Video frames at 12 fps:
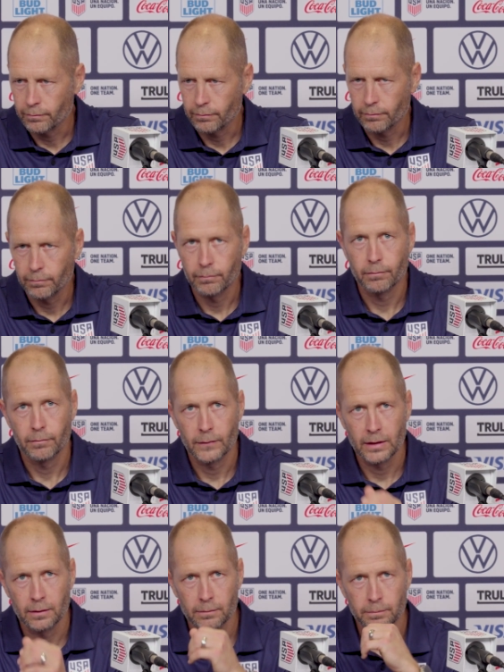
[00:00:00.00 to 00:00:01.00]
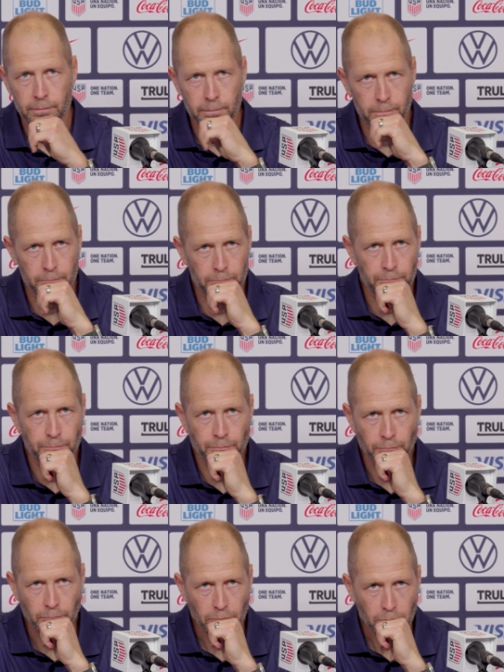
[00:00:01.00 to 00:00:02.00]
Next will be Ron Blum from the
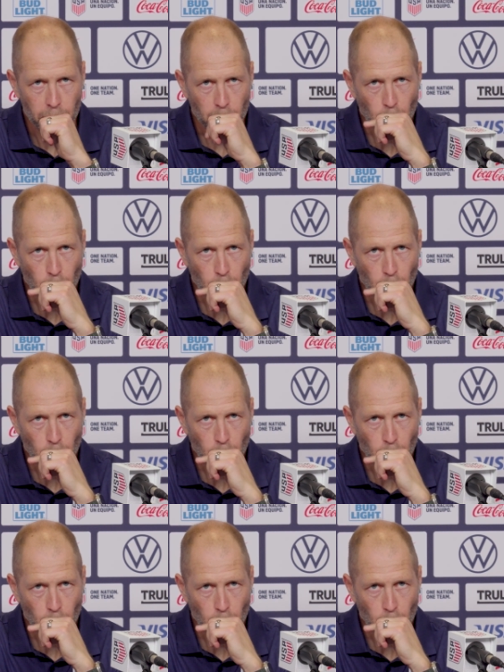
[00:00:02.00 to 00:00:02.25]
Associated Press.